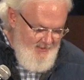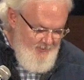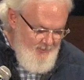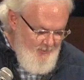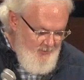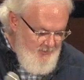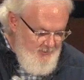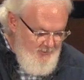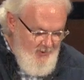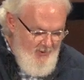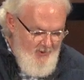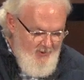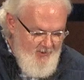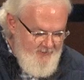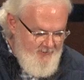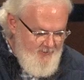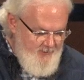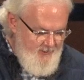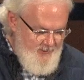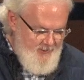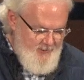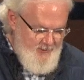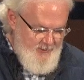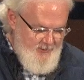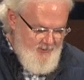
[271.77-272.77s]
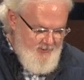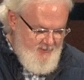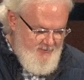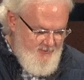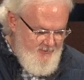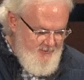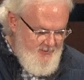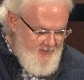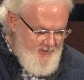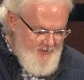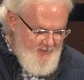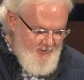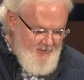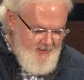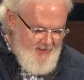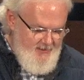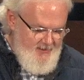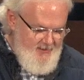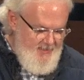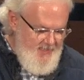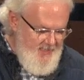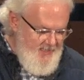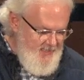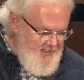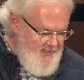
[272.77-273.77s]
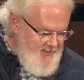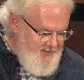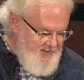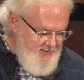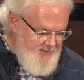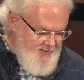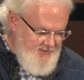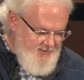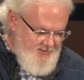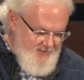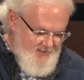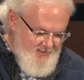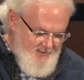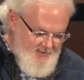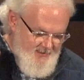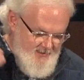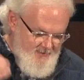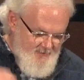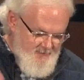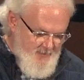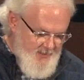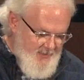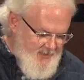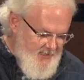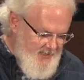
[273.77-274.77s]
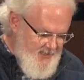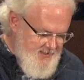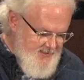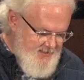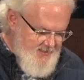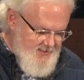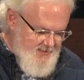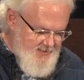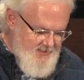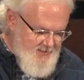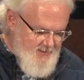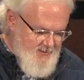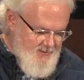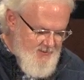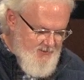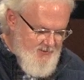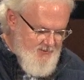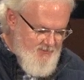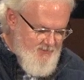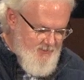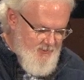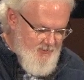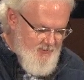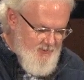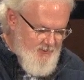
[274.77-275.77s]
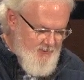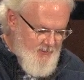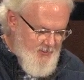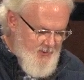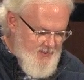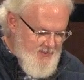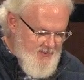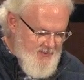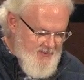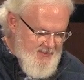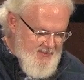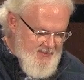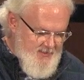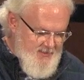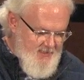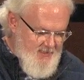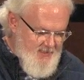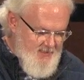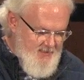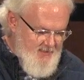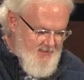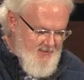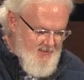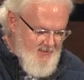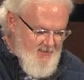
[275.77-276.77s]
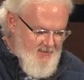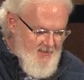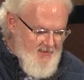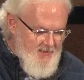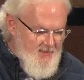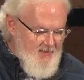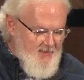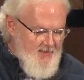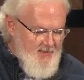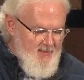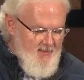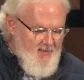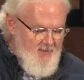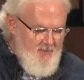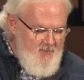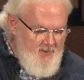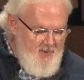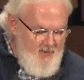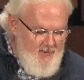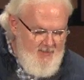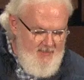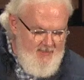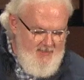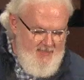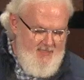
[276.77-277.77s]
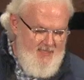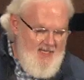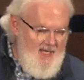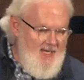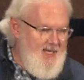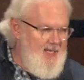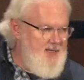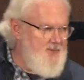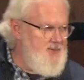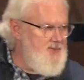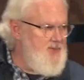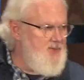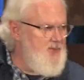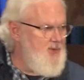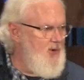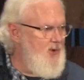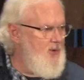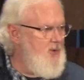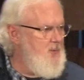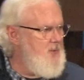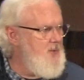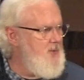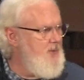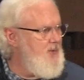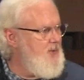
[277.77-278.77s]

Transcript: were part of our church from the early days, if my dad said this verse once, he said it a million times. Psalm